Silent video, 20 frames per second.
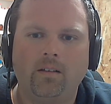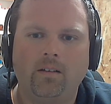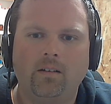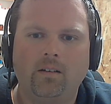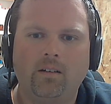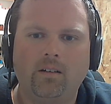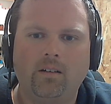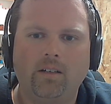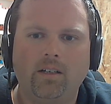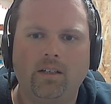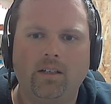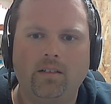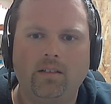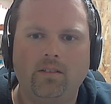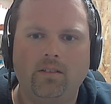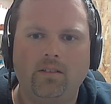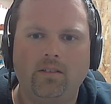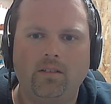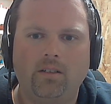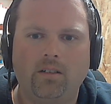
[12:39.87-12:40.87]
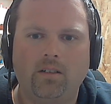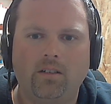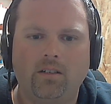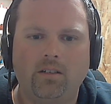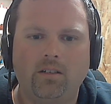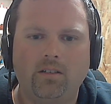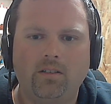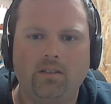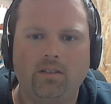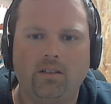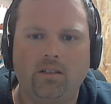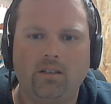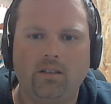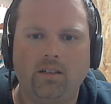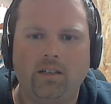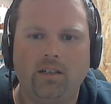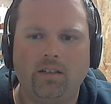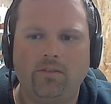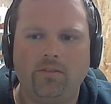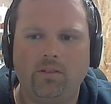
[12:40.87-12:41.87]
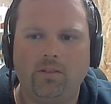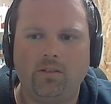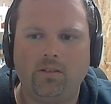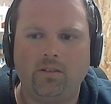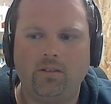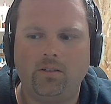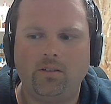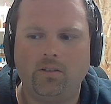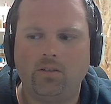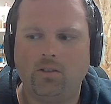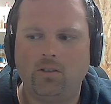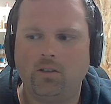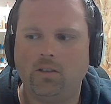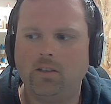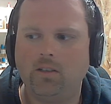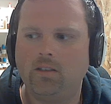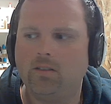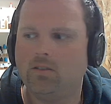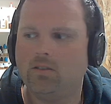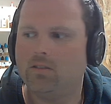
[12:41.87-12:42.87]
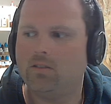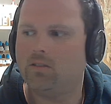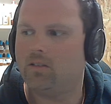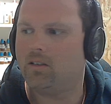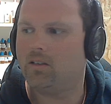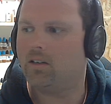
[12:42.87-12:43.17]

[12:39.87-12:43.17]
alright guys, that's all I got for cookies.